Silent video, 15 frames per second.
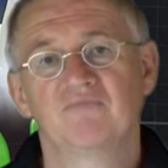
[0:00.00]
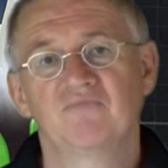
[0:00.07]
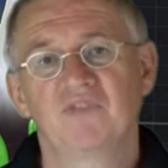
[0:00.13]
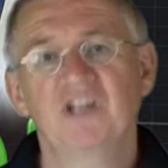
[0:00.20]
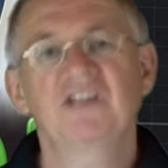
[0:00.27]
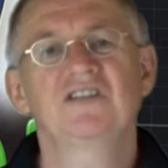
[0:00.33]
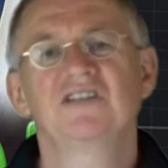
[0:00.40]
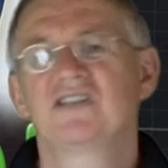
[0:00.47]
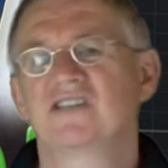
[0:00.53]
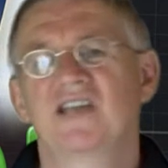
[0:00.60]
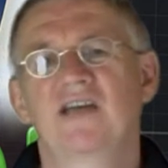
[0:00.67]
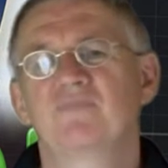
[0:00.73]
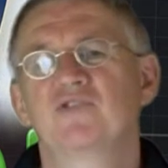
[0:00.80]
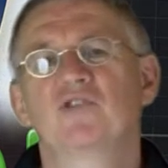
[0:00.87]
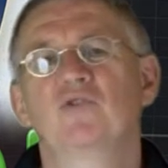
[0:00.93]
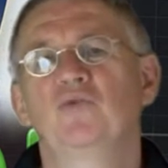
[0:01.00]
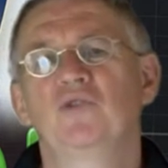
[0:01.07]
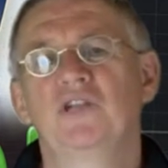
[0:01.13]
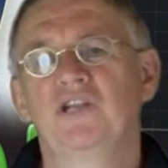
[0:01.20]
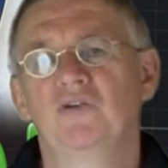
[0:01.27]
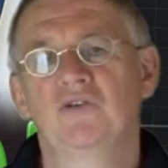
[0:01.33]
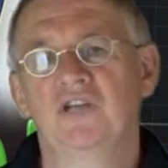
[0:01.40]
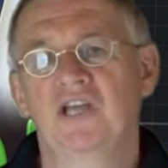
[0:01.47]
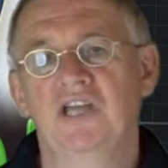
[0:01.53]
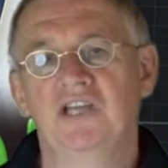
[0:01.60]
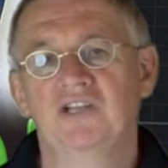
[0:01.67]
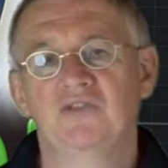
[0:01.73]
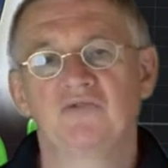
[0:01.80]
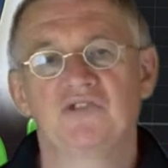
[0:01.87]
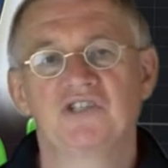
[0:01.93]
then it is absolutely
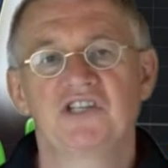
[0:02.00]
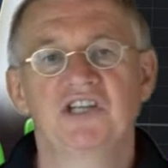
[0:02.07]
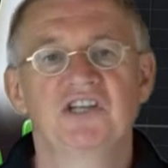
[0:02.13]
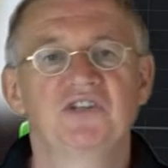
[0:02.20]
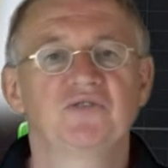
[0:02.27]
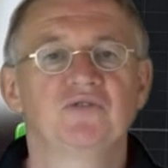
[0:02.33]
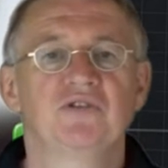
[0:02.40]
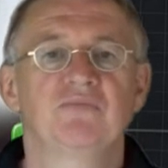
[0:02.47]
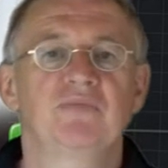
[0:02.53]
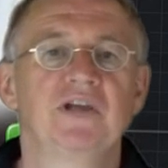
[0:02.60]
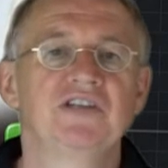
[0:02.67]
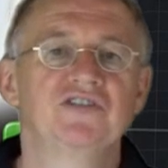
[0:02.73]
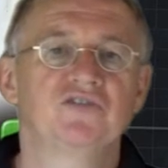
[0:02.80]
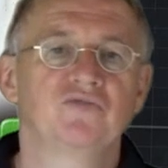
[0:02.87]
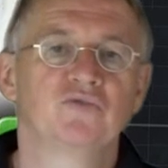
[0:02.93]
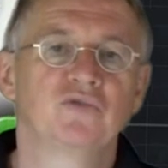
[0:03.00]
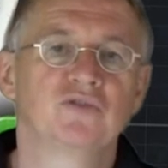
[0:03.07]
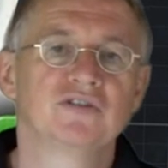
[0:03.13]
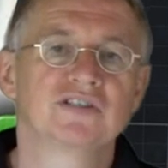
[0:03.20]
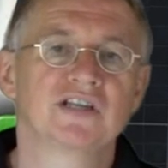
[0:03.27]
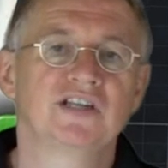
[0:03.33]
okay to stick to the basic rules,